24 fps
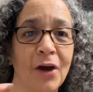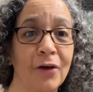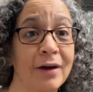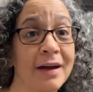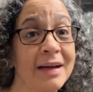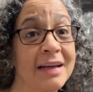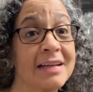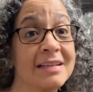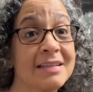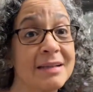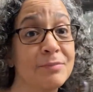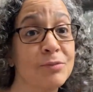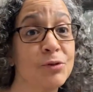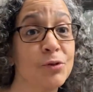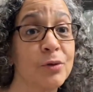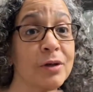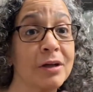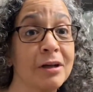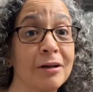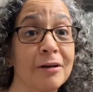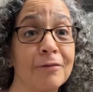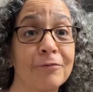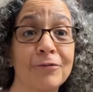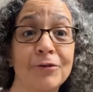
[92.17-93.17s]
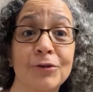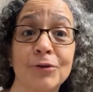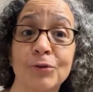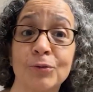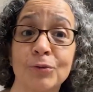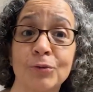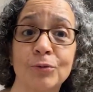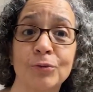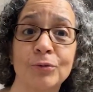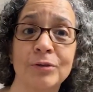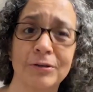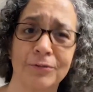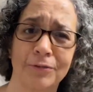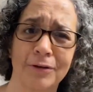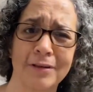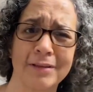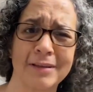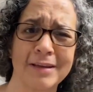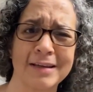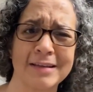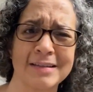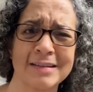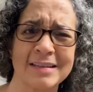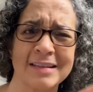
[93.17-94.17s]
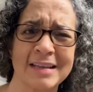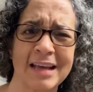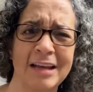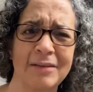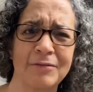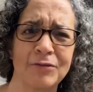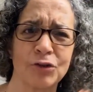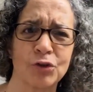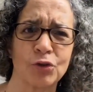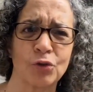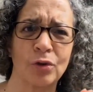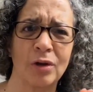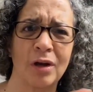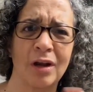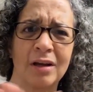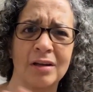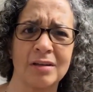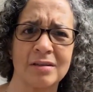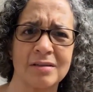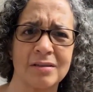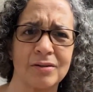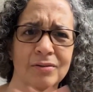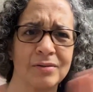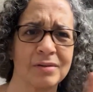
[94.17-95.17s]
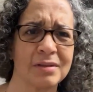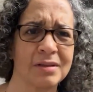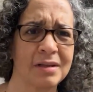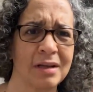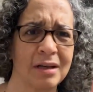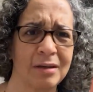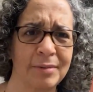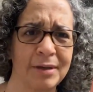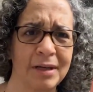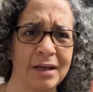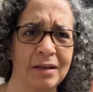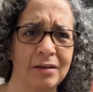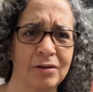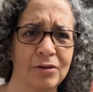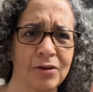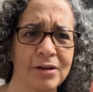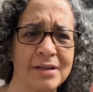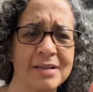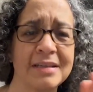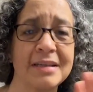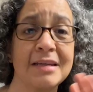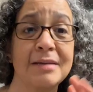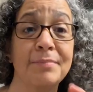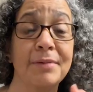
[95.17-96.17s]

All right, because I'm doing a few different things. It's kind of a short launch, so it's going to be a little crazy.